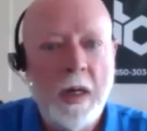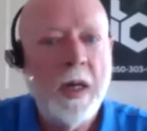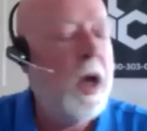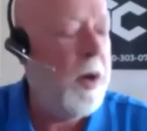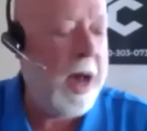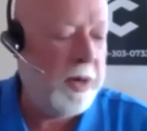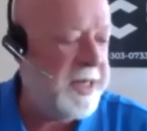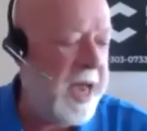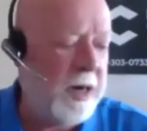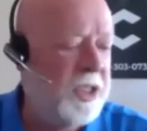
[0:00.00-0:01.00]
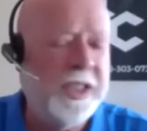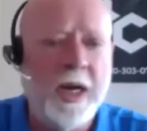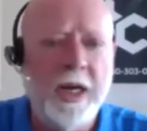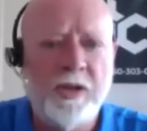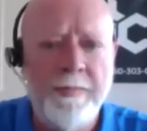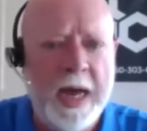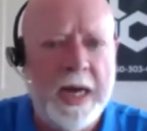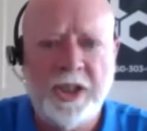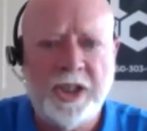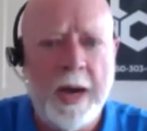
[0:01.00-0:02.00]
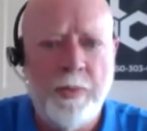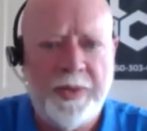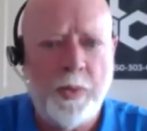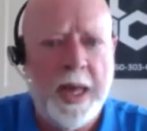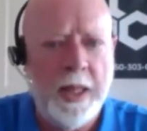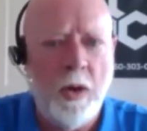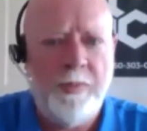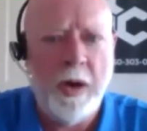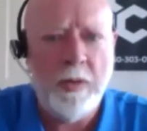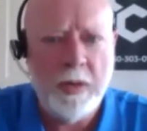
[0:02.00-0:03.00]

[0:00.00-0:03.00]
Oh, Howard Taggart's done a tremendous job with Ylopo.